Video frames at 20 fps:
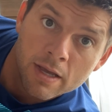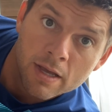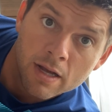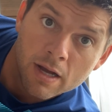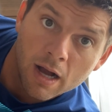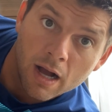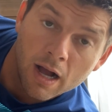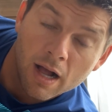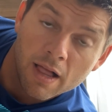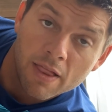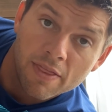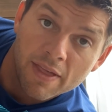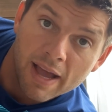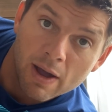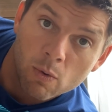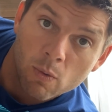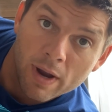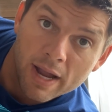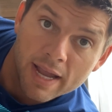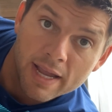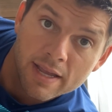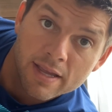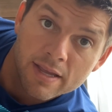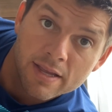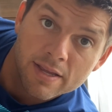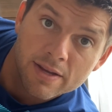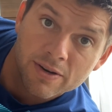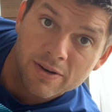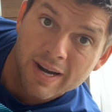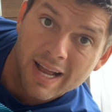That way
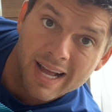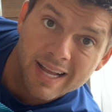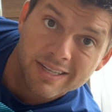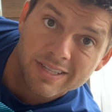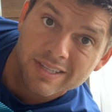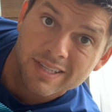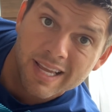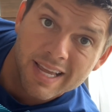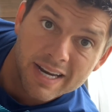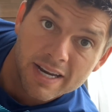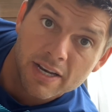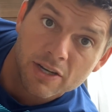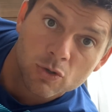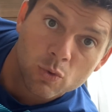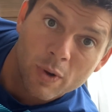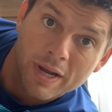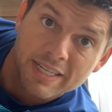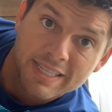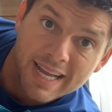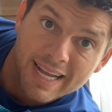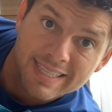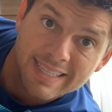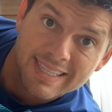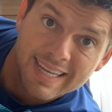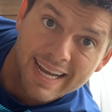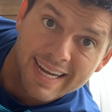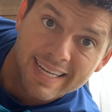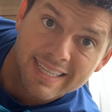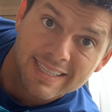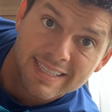you're not just hitting it quick 10
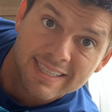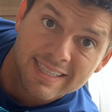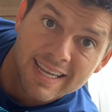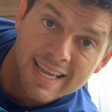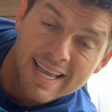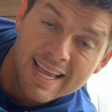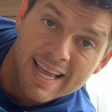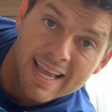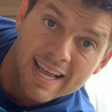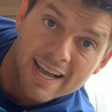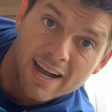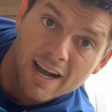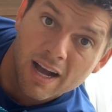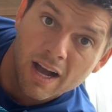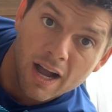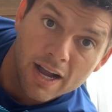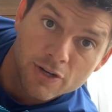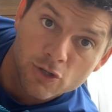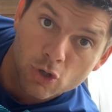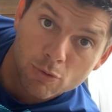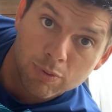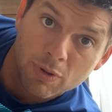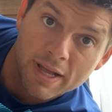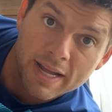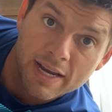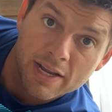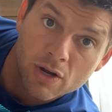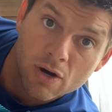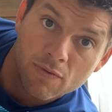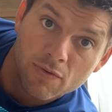seconds,
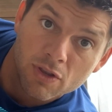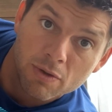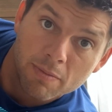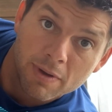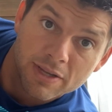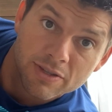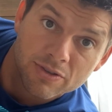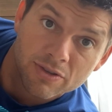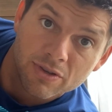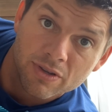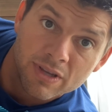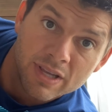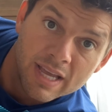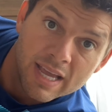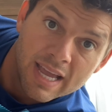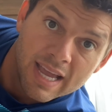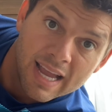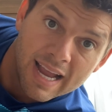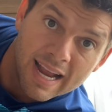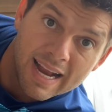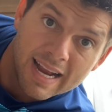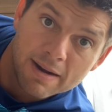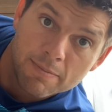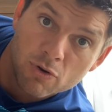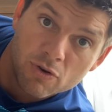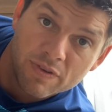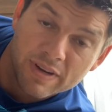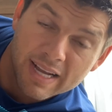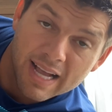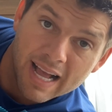hydroplaning over the muscle and
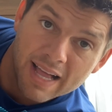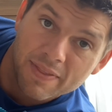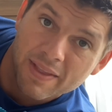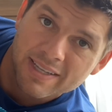moving on.